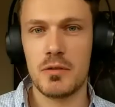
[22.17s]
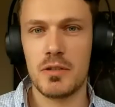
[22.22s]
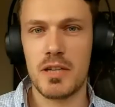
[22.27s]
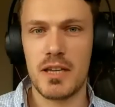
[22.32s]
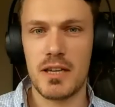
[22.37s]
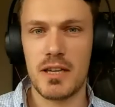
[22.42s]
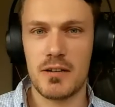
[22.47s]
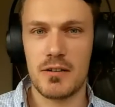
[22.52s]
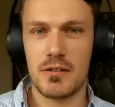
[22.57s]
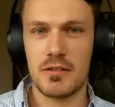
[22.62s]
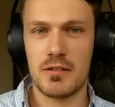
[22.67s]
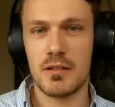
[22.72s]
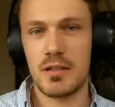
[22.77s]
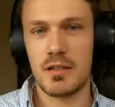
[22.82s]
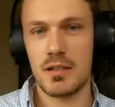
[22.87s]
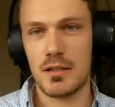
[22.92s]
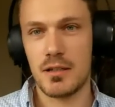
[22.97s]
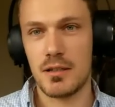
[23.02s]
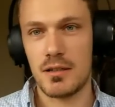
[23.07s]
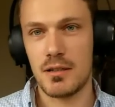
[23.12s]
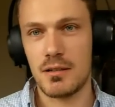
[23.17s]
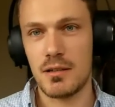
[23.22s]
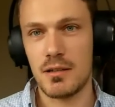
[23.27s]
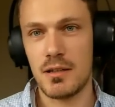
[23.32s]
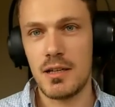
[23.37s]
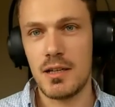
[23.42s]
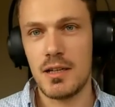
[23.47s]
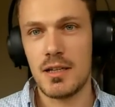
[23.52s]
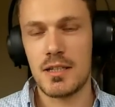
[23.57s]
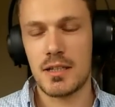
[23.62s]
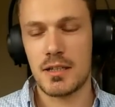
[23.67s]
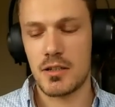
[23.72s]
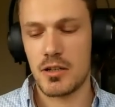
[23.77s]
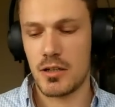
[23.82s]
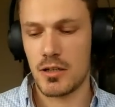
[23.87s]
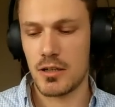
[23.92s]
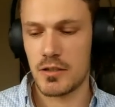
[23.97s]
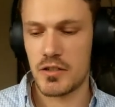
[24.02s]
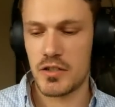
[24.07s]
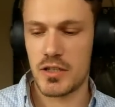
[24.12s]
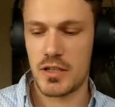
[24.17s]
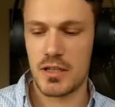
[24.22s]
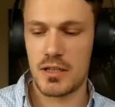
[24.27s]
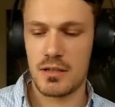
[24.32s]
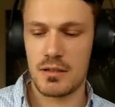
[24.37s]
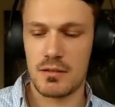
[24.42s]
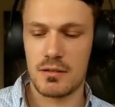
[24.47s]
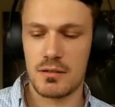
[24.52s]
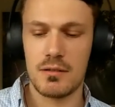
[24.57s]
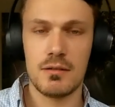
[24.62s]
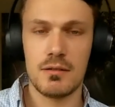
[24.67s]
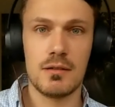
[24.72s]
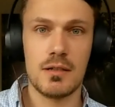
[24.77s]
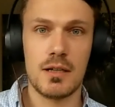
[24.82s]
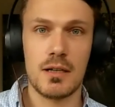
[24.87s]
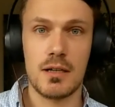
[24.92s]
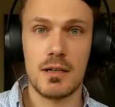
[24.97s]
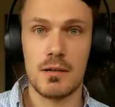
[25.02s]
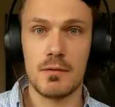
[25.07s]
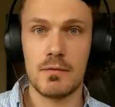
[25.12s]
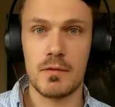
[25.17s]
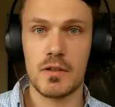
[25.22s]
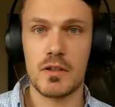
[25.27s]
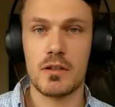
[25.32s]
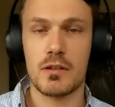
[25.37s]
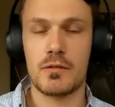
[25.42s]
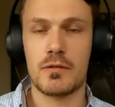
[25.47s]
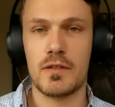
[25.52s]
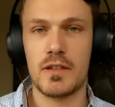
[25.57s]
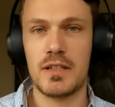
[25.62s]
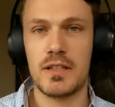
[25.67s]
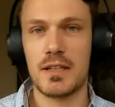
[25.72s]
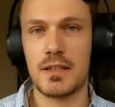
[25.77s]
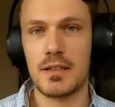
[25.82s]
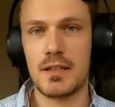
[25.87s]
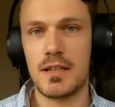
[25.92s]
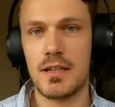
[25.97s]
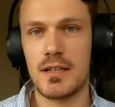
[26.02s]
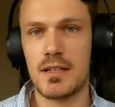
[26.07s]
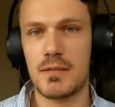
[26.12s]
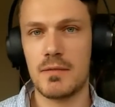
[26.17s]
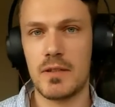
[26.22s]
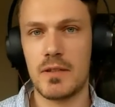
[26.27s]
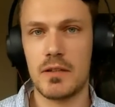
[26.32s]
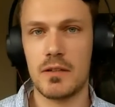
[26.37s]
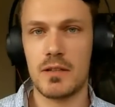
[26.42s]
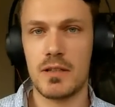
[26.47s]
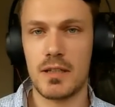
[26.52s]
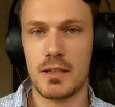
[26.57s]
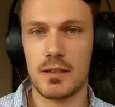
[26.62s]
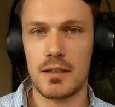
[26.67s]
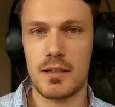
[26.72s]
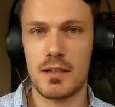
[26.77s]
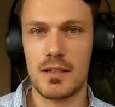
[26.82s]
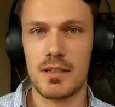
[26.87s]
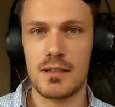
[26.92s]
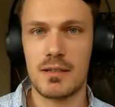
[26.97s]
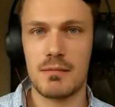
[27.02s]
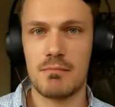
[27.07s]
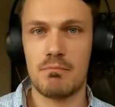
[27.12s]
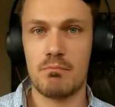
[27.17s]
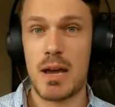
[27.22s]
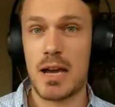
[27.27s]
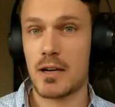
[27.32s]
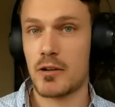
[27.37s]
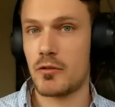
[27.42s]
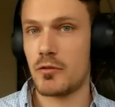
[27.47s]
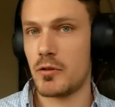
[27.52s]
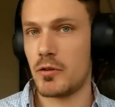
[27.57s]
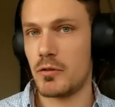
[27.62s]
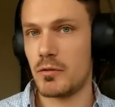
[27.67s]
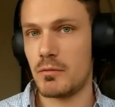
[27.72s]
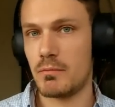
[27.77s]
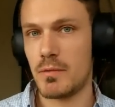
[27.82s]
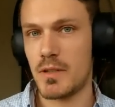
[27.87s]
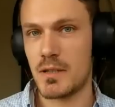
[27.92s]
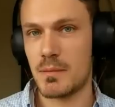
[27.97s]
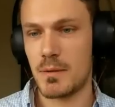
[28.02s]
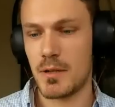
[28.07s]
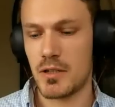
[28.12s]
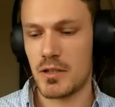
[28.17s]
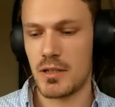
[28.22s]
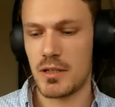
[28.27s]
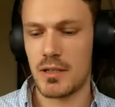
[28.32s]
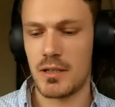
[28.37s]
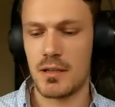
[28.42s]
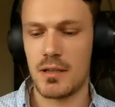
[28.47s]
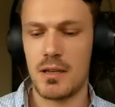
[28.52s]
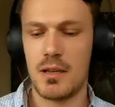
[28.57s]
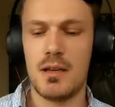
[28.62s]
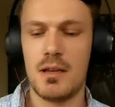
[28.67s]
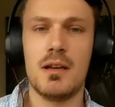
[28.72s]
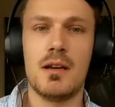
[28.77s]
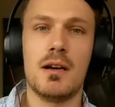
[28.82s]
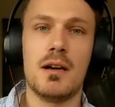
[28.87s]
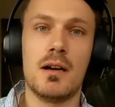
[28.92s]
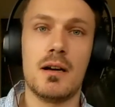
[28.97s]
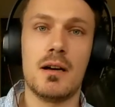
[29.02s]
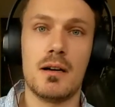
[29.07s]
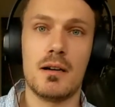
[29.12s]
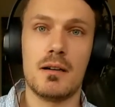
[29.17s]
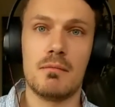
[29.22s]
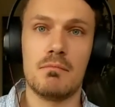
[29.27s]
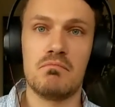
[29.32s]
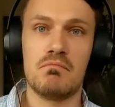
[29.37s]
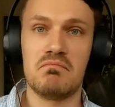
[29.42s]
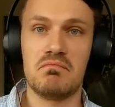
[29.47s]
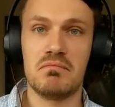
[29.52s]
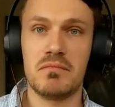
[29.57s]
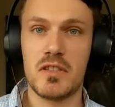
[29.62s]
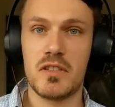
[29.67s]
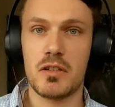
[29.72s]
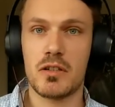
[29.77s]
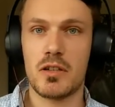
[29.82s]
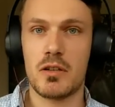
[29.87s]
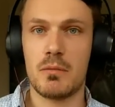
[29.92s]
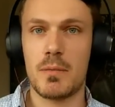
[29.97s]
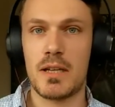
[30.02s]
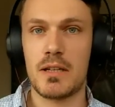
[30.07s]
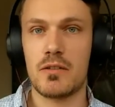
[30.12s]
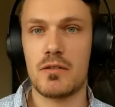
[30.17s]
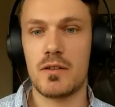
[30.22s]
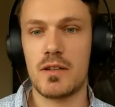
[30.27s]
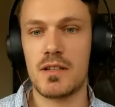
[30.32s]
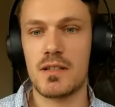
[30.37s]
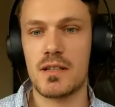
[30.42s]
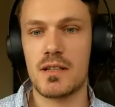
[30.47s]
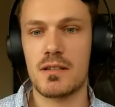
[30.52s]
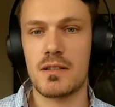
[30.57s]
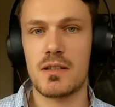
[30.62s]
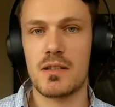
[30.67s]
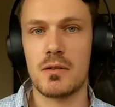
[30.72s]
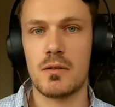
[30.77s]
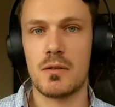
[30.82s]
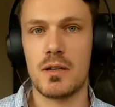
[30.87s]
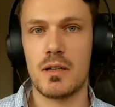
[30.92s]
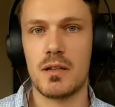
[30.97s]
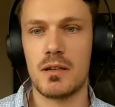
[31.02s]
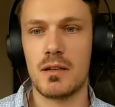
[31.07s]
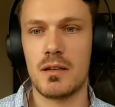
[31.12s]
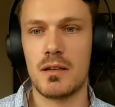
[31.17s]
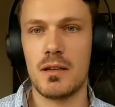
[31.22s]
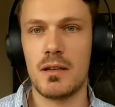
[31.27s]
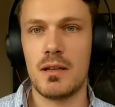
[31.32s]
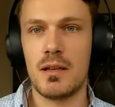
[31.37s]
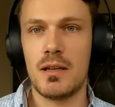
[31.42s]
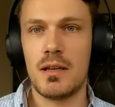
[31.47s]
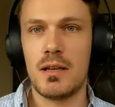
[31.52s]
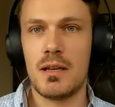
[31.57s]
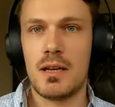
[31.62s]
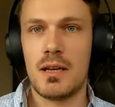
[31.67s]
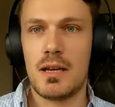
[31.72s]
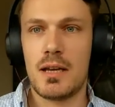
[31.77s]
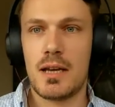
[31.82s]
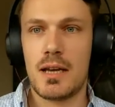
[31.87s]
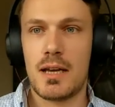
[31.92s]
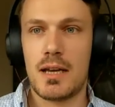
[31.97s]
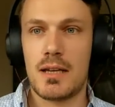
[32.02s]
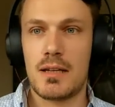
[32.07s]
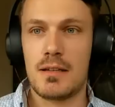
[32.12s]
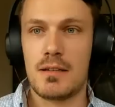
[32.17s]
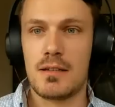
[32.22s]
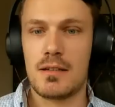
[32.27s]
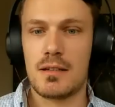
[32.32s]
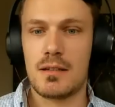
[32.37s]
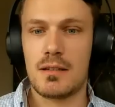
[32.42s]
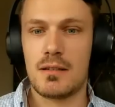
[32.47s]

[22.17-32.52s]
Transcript: gear, technology, photography techniques, video techniques, macro, especially. Documentaries and so on. And